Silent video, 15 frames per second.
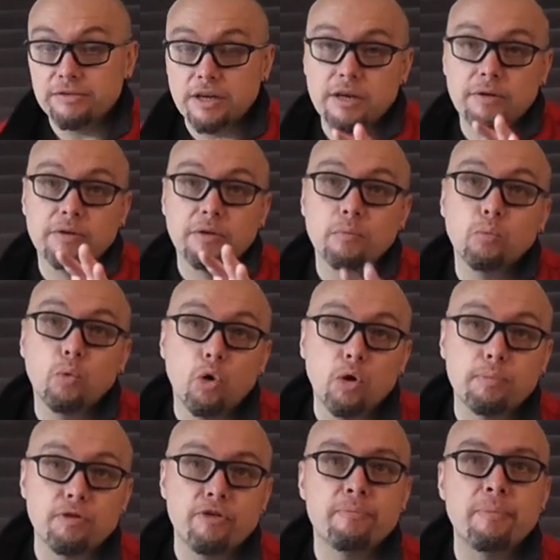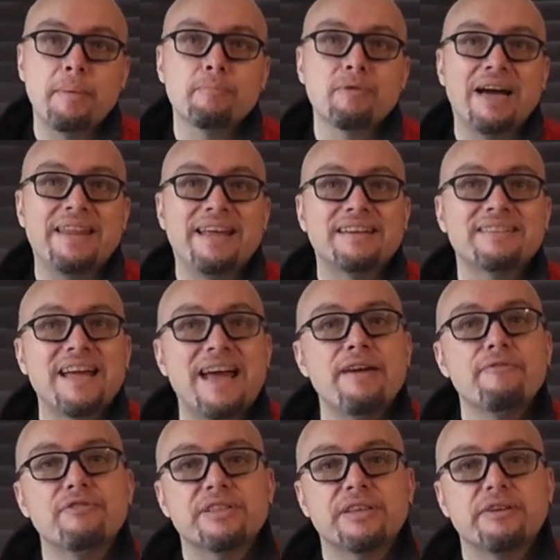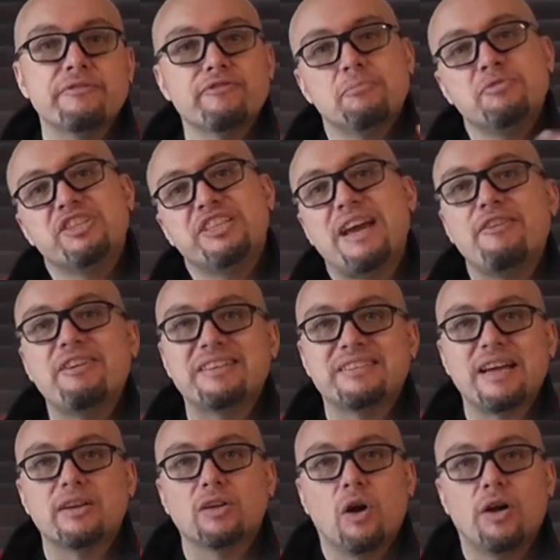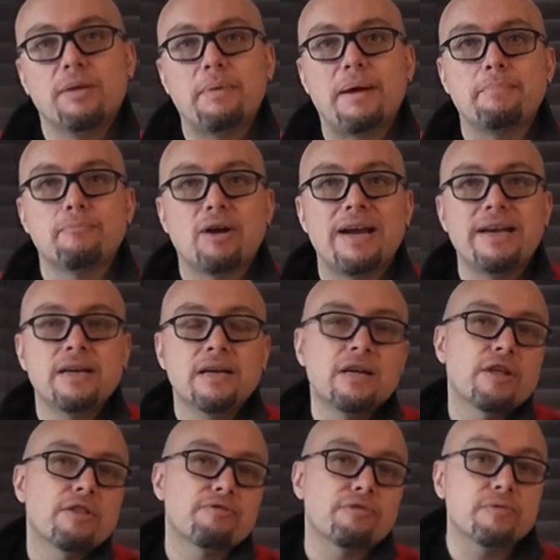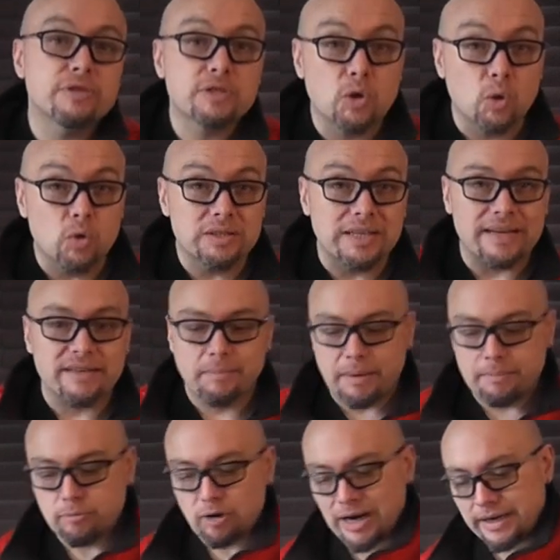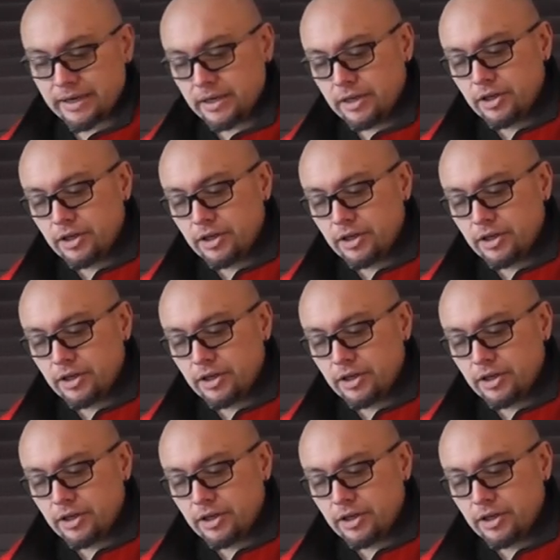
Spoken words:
So you can waterproof membrane, that's everything from generic Z-liner membrane through to Gore-Tex membrane.